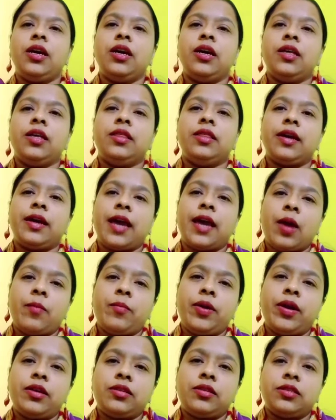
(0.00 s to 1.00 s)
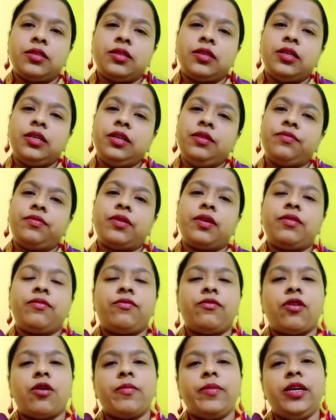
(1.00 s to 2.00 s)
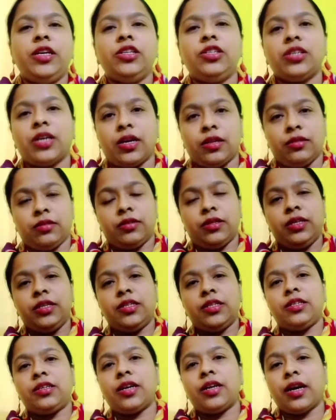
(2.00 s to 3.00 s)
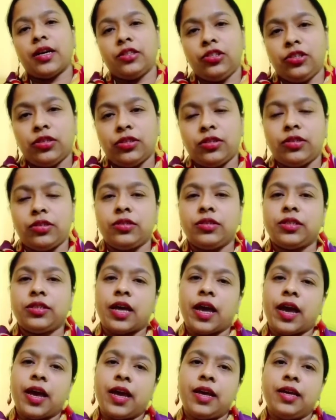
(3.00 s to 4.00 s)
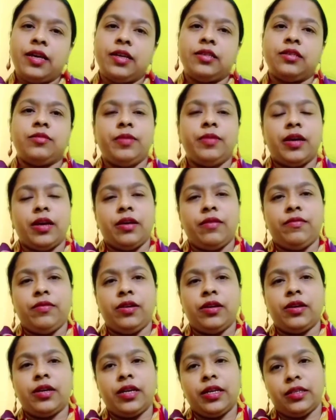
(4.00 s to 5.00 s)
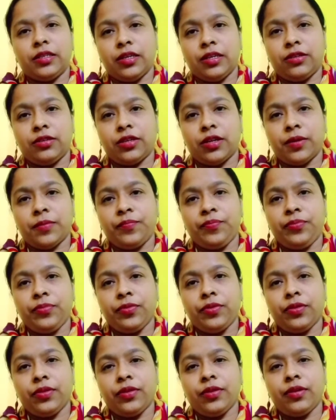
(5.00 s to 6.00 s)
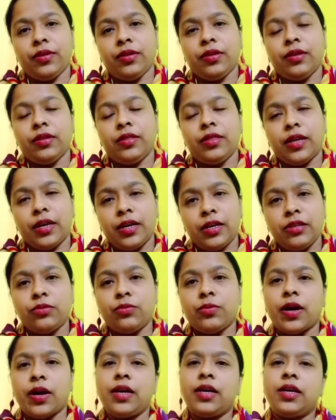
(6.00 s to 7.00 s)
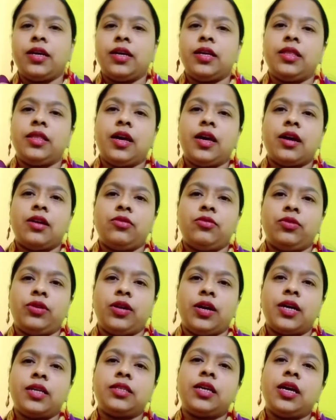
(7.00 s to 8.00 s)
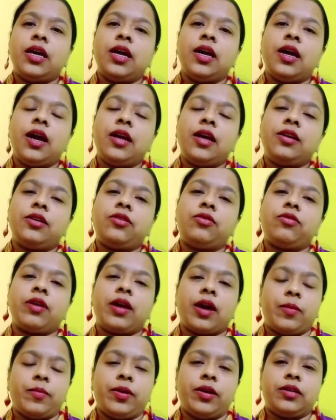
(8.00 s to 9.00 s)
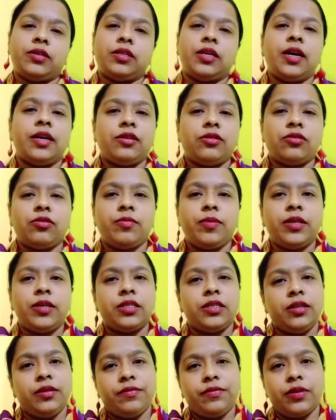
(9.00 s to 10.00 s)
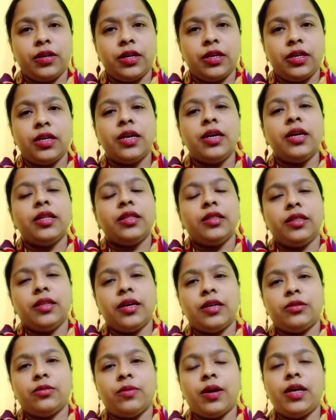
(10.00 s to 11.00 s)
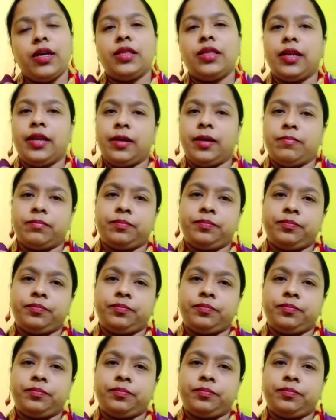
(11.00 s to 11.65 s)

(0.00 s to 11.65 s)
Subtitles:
the gametes differ from each other in structure, size, behavior, etc. That is why they are known as heterogametes. Hetero means different, that's why the name.